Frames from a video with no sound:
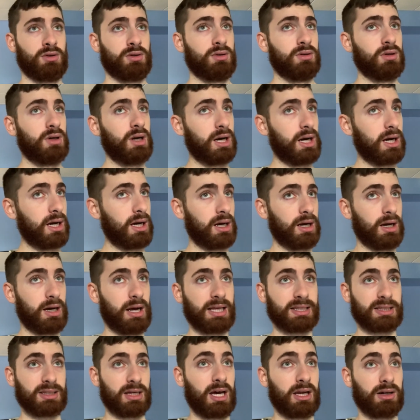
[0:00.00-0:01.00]

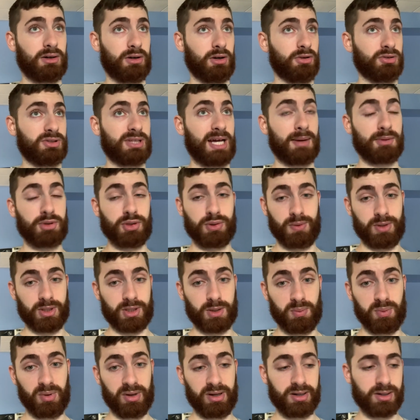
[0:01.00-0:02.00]
top 200
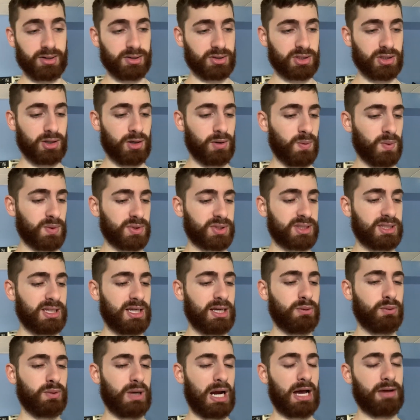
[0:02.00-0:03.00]
player. So we'll see
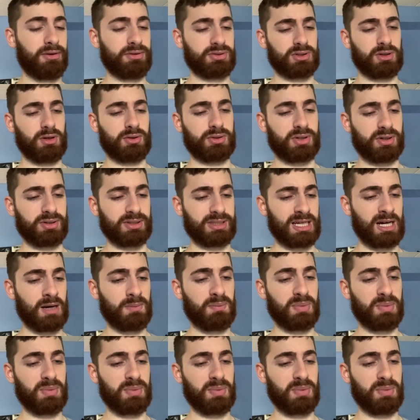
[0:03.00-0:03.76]
how this all turns out.